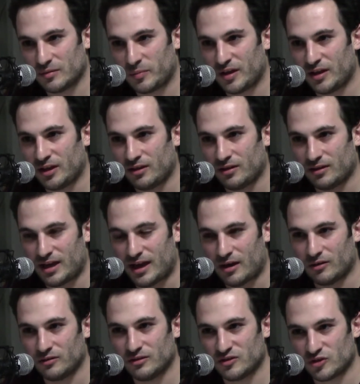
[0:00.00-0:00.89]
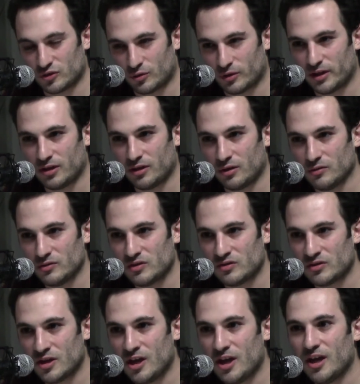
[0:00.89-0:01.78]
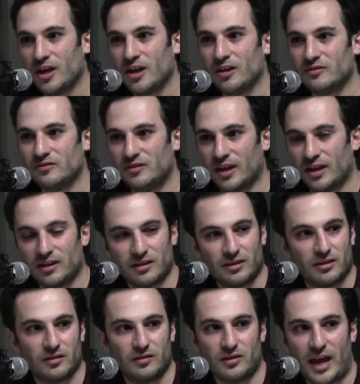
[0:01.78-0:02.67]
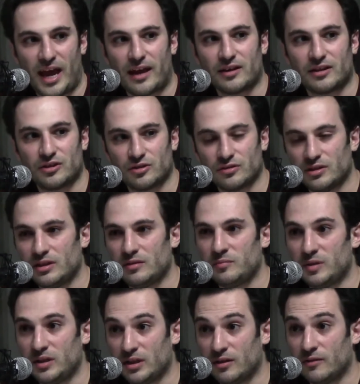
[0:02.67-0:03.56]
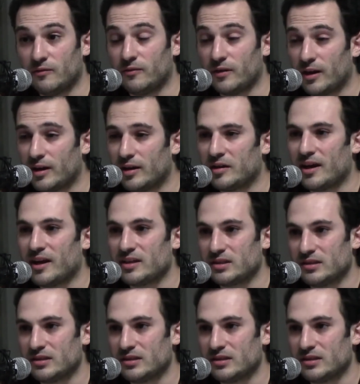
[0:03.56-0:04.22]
depending on how the story goes, then it could actually be a very nice